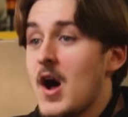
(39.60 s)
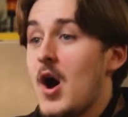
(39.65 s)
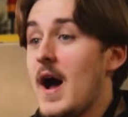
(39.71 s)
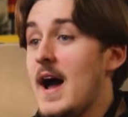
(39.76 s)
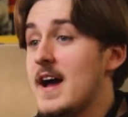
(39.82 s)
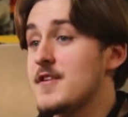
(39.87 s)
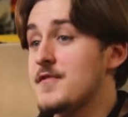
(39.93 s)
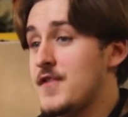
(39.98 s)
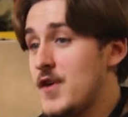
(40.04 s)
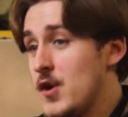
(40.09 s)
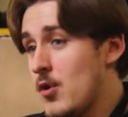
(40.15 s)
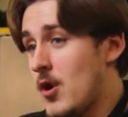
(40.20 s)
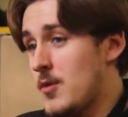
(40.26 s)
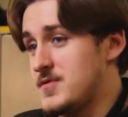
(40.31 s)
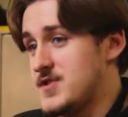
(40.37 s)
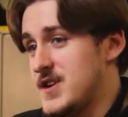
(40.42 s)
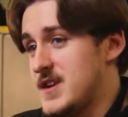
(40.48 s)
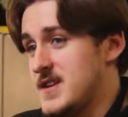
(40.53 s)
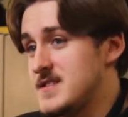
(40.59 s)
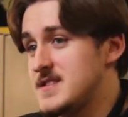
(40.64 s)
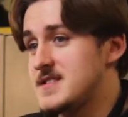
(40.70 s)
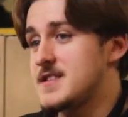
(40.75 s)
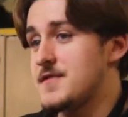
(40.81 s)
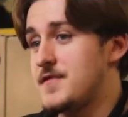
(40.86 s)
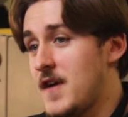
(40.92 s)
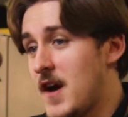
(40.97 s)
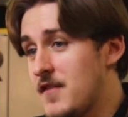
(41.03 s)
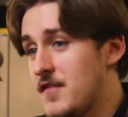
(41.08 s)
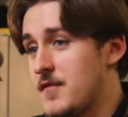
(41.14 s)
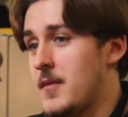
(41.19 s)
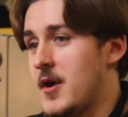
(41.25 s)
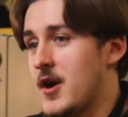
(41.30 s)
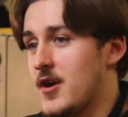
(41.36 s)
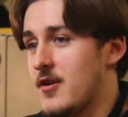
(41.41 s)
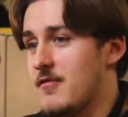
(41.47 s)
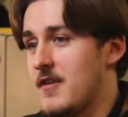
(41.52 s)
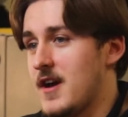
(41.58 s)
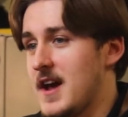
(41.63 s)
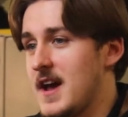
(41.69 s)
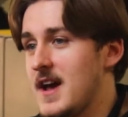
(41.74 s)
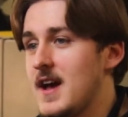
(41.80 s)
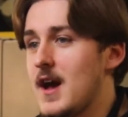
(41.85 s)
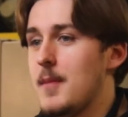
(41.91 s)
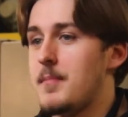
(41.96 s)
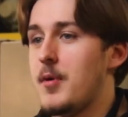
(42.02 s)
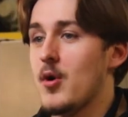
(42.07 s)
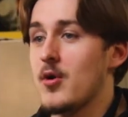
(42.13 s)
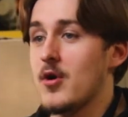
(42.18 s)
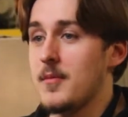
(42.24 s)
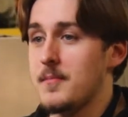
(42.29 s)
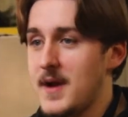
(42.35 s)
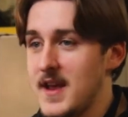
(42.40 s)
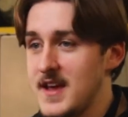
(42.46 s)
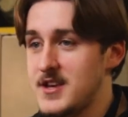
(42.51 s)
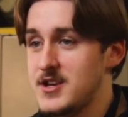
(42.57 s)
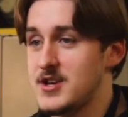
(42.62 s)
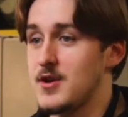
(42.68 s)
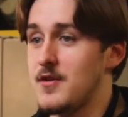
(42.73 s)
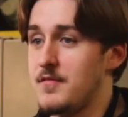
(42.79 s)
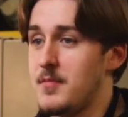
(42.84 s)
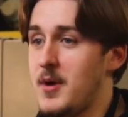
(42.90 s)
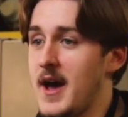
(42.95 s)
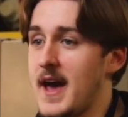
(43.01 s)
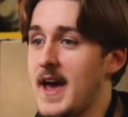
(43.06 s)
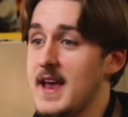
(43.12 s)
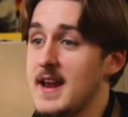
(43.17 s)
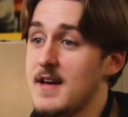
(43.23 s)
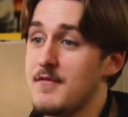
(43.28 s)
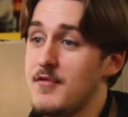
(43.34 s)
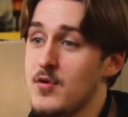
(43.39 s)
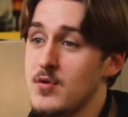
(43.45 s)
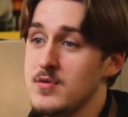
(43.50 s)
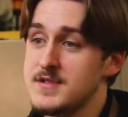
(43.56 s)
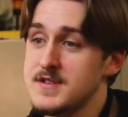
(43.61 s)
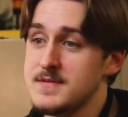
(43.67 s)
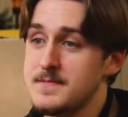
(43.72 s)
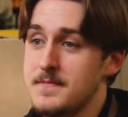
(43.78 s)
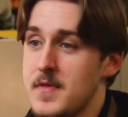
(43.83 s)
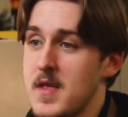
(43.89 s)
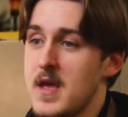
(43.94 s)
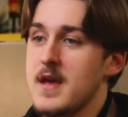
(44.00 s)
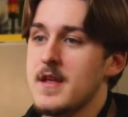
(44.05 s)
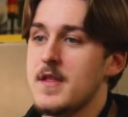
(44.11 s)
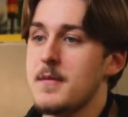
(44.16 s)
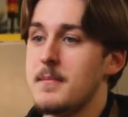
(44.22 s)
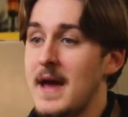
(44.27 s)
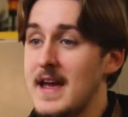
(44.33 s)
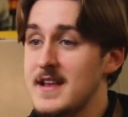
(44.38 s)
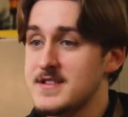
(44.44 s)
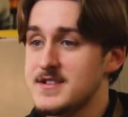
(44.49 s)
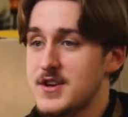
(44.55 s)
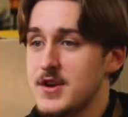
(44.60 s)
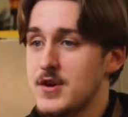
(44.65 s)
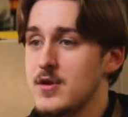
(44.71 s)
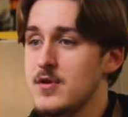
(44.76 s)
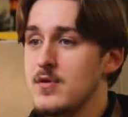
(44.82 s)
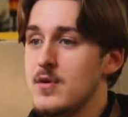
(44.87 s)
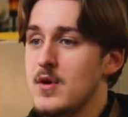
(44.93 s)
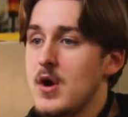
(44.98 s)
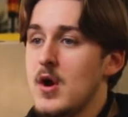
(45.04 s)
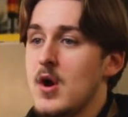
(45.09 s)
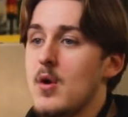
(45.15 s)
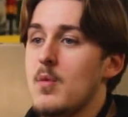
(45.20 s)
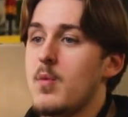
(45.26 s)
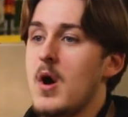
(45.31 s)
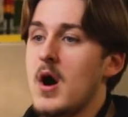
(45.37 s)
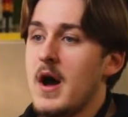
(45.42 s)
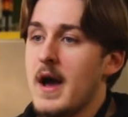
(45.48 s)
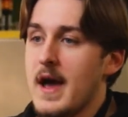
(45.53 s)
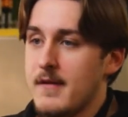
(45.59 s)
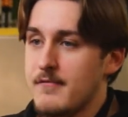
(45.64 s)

I had a few options to further my career upon completion of my A-levels. The main two were